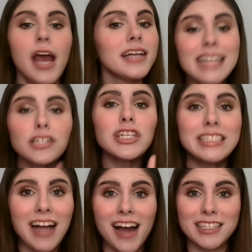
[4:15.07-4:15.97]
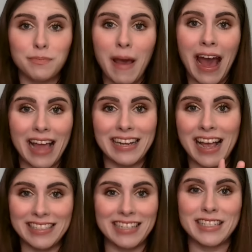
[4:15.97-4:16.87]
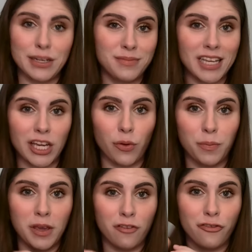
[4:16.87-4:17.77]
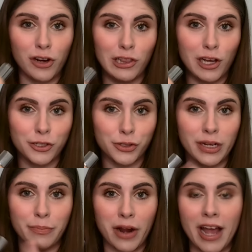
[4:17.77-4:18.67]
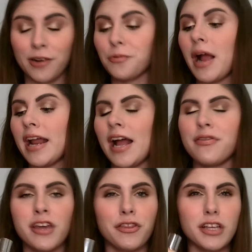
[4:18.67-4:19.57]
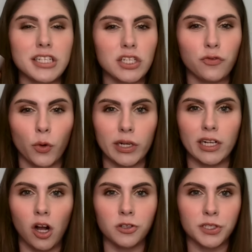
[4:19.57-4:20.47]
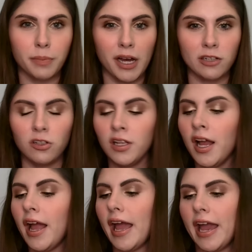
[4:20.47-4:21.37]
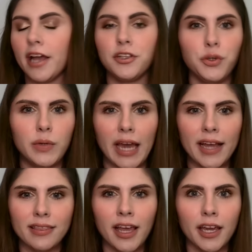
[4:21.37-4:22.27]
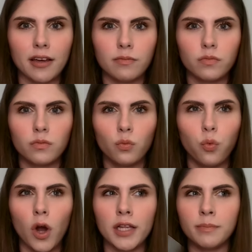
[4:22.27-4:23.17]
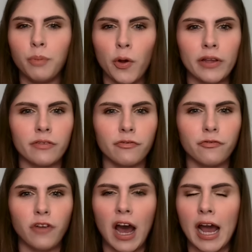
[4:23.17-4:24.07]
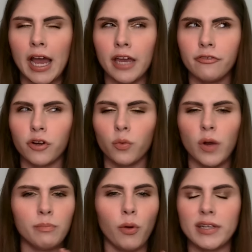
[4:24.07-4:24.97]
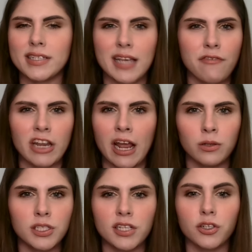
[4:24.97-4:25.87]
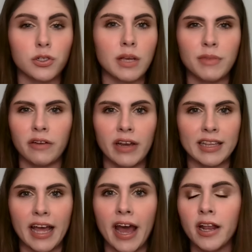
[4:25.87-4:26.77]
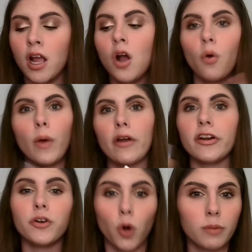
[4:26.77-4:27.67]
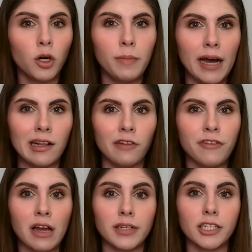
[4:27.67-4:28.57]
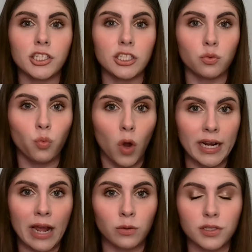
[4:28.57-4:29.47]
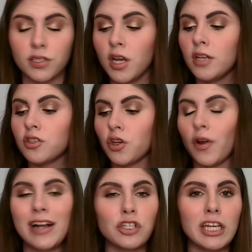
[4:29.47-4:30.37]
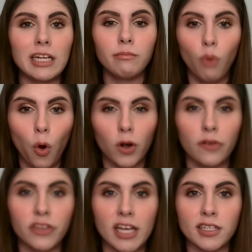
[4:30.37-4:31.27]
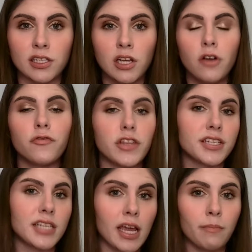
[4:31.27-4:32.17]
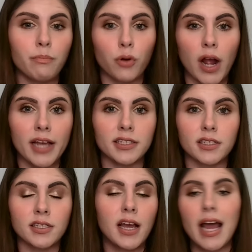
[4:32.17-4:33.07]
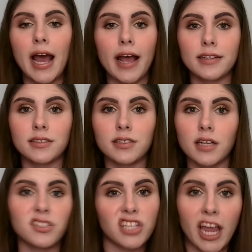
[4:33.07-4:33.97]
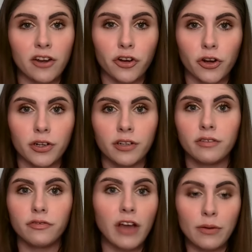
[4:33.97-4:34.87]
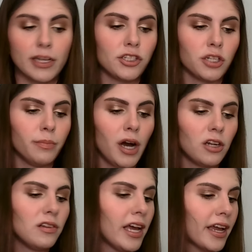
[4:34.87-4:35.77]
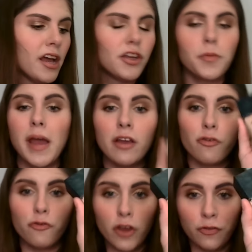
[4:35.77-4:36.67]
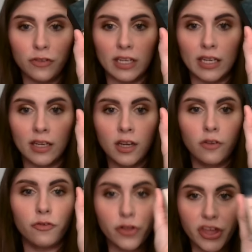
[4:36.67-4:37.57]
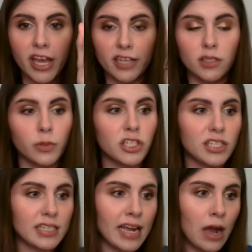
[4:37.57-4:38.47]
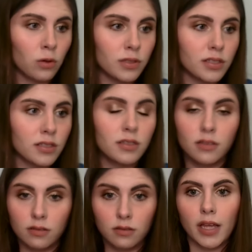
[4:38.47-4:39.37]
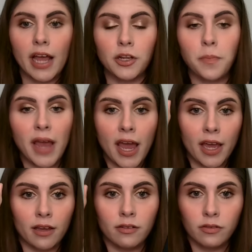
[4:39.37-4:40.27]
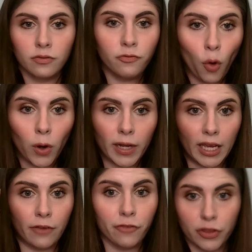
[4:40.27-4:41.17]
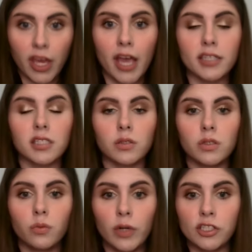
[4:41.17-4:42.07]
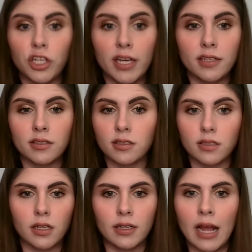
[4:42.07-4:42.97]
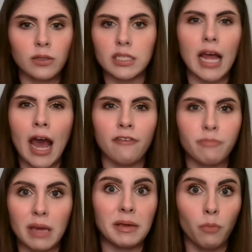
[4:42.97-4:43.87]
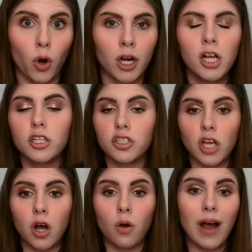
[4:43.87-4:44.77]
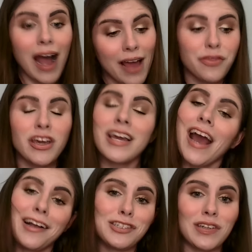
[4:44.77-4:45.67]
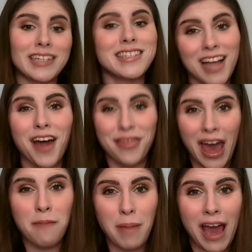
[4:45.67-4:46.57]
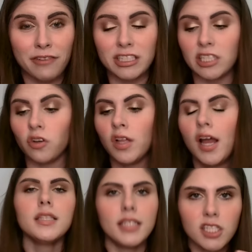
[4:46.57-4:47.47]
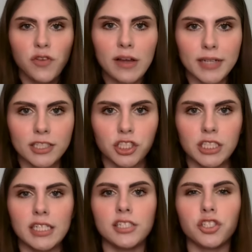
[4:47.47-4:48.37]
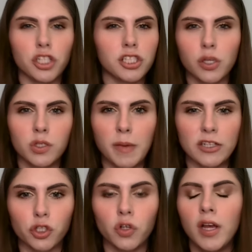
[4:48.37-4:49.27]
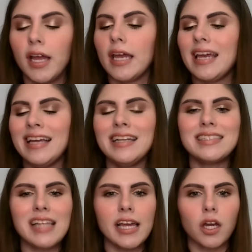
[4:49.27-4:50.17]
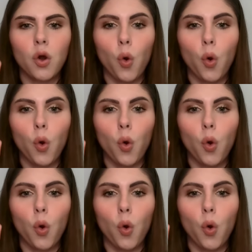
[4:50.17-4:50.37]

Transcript: It's actually not as bad as it seems like it would be for a luxury brand, right? I think this is forty dollars a bottle, and you get like one point five five or one point seven ounces or something like that, where a normal bottle of foundation is one ounce. So you're actually getting more of this for the same price as a standard foundation bottle. Like you're paying fifty for this, which is an ounce, and you're paying forty for this, which is an ounce and a half, maybe more. So I think actually it's not that bad of a deal. This foundation is just so special. It is like